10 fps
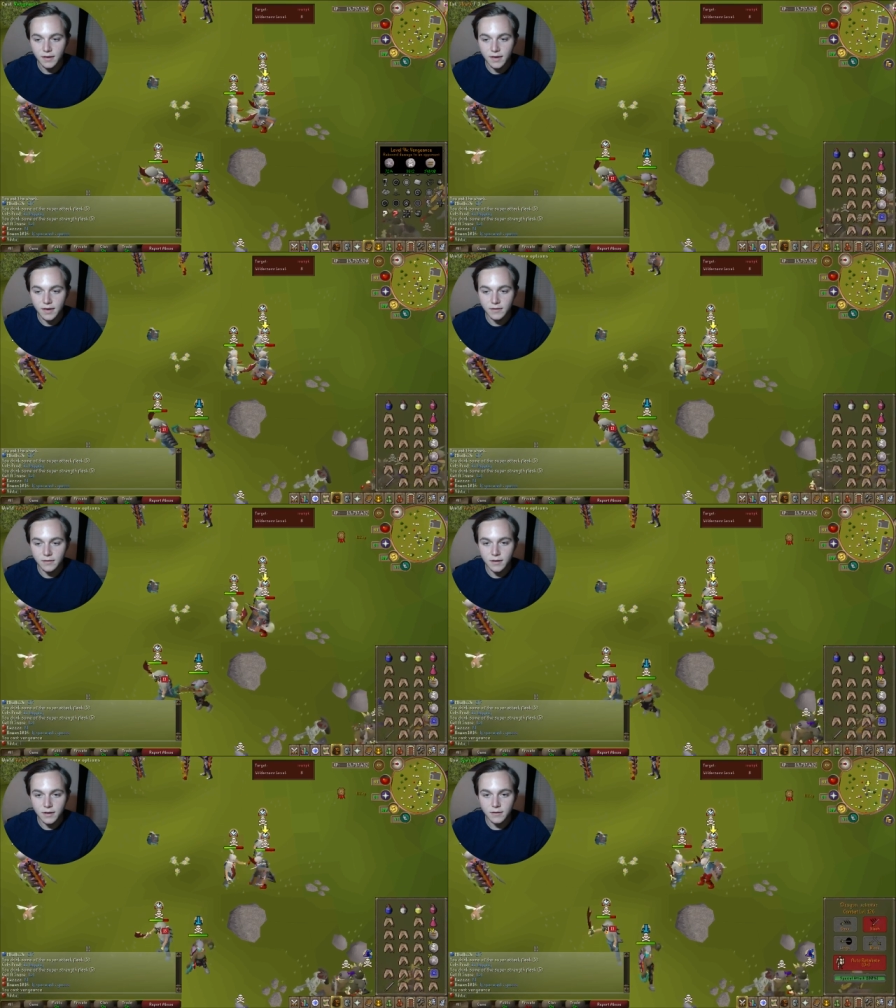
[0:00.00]

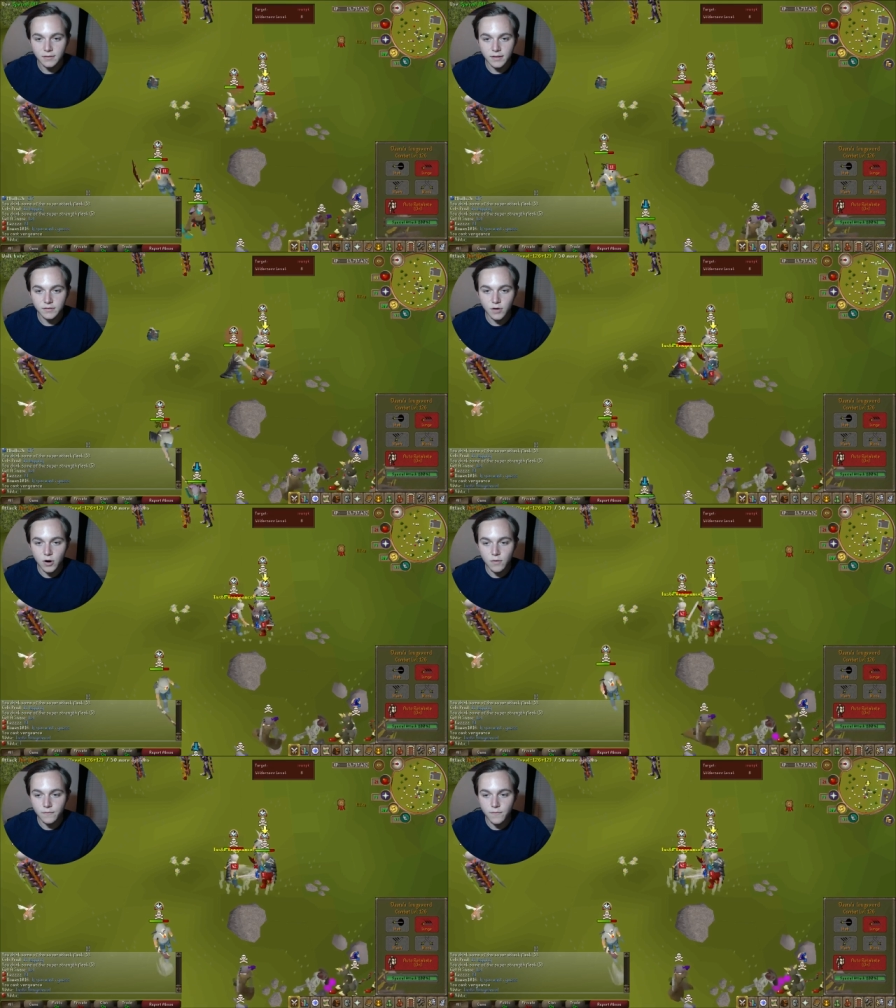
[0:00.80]
And let's
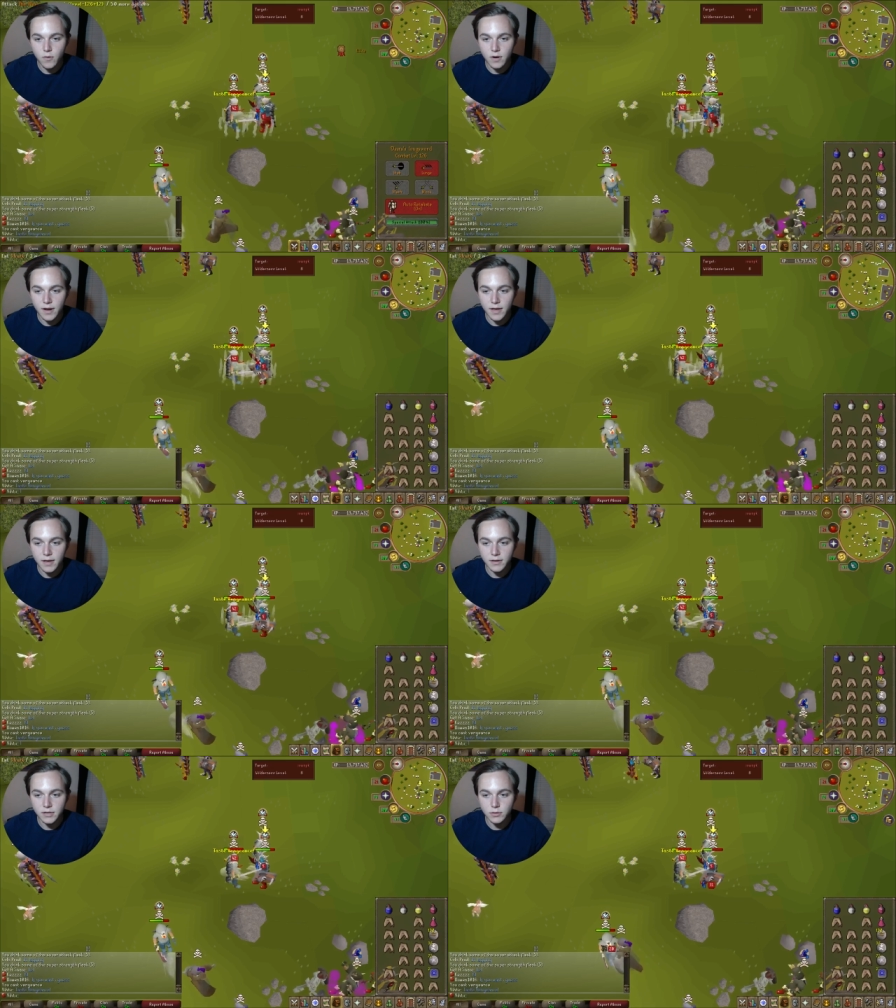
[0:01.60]
go for
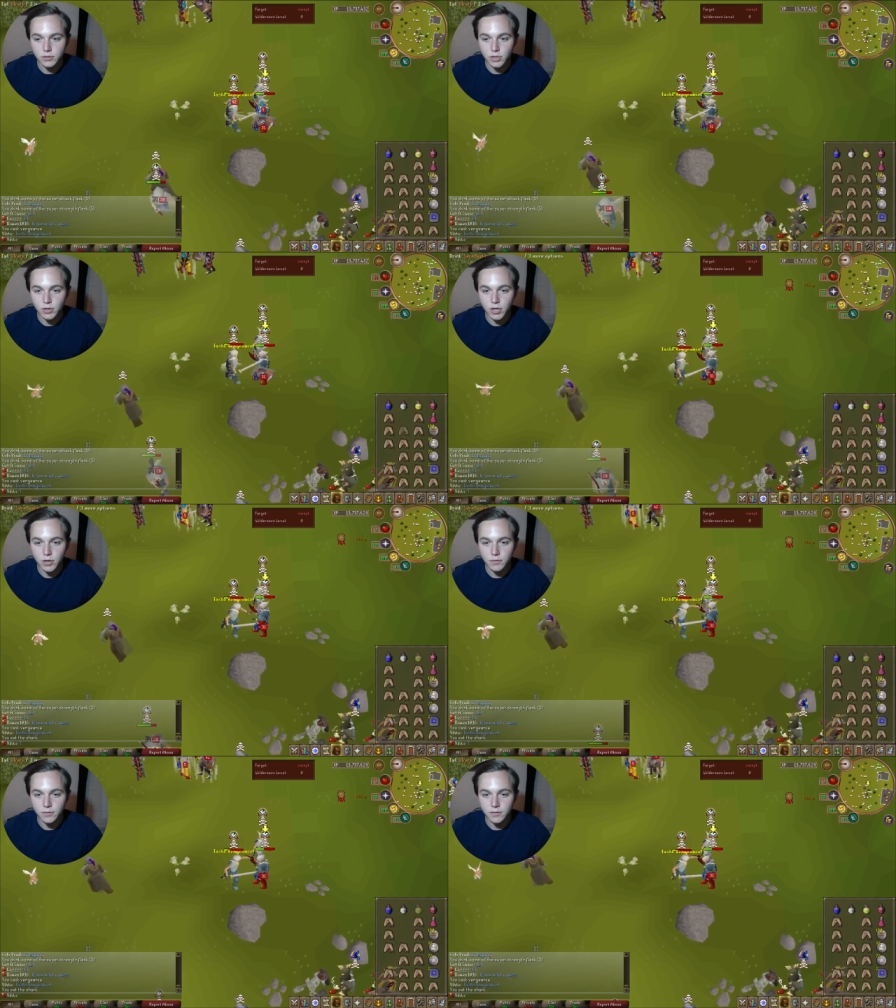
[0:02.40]
a, oh, no, no,
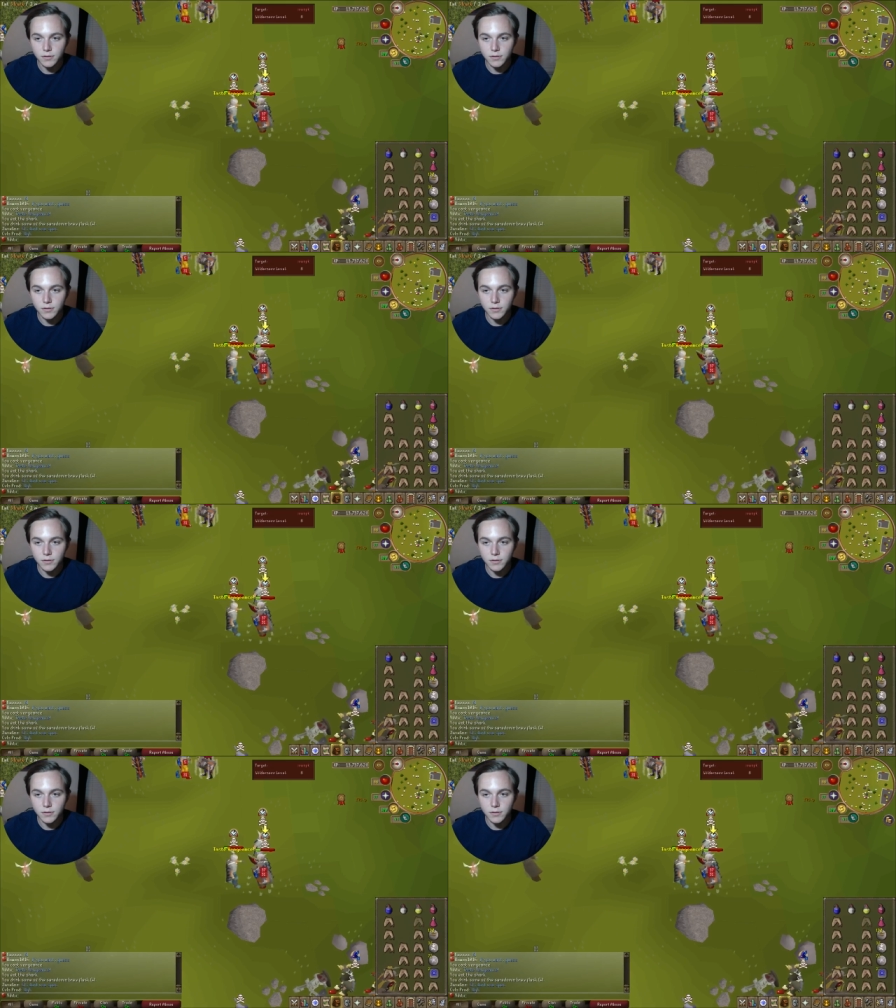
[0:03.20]
no.